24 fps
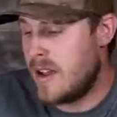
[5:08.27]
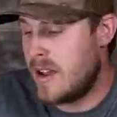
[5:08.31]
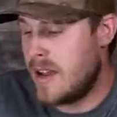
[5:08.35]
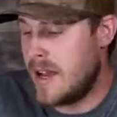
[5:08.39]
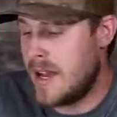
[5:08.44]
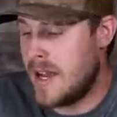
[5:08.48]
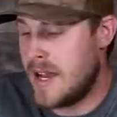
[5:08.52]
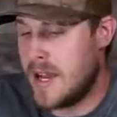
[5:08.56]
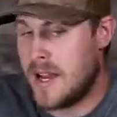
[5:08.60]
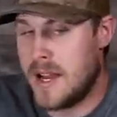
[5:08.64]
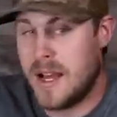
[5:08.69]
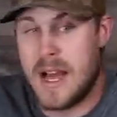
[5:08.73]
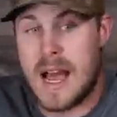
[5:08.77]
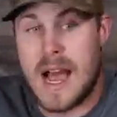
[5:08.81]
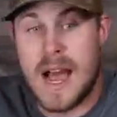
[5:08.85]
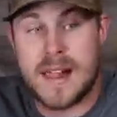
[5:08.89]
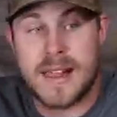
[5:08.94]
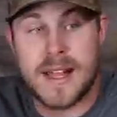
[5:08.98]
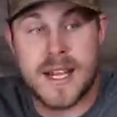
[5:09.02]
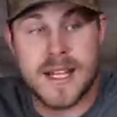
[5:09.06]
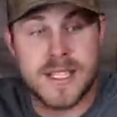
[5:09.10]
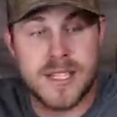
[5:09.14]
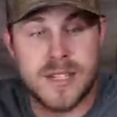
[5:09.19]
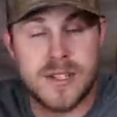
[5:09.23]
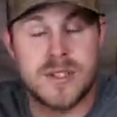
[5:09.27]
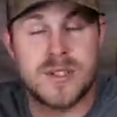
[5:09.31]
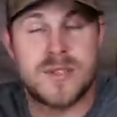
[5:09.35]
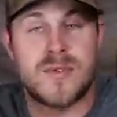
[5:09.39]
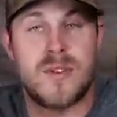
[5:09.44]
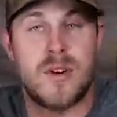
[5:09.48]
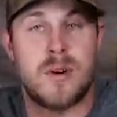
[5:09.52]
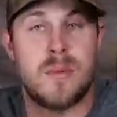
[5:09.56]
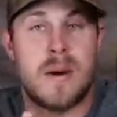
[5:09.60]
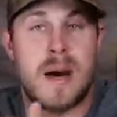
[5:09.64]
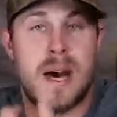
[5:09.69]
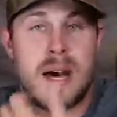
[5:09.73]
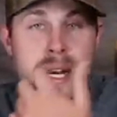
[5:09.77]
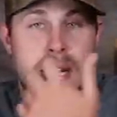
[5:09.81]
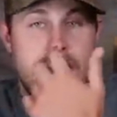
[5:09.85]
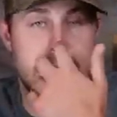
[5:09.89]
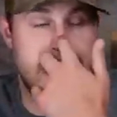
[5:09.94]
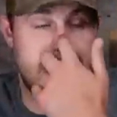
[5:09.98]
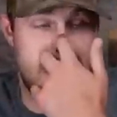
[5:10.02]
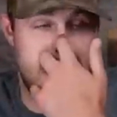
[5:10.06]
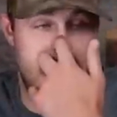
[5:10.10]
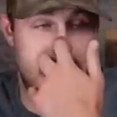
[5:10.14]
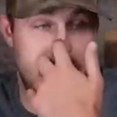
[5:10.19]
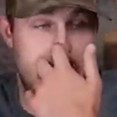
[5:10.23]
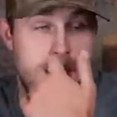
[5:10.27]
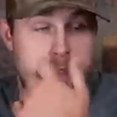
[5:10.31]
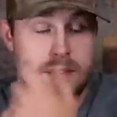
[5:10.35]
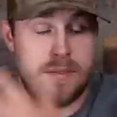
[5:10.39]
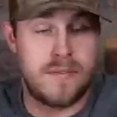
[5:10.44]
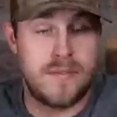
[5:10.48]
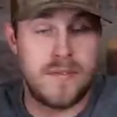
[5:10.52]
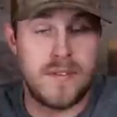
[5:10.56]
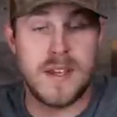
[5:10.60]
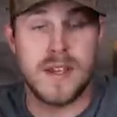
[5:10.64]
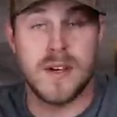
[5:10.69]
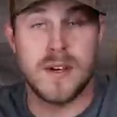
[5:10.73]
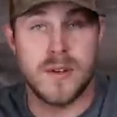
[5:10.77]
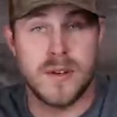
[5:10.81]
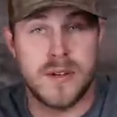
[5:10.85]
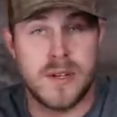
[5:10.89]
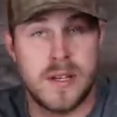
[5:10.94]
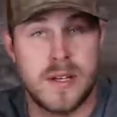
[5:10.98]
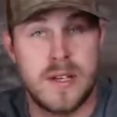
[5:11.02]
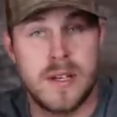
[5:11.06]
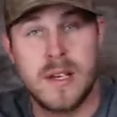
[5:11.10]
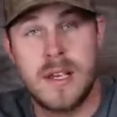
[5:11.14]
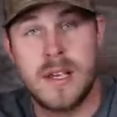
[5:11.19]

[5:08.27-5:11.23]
I like to use full bodies in the field.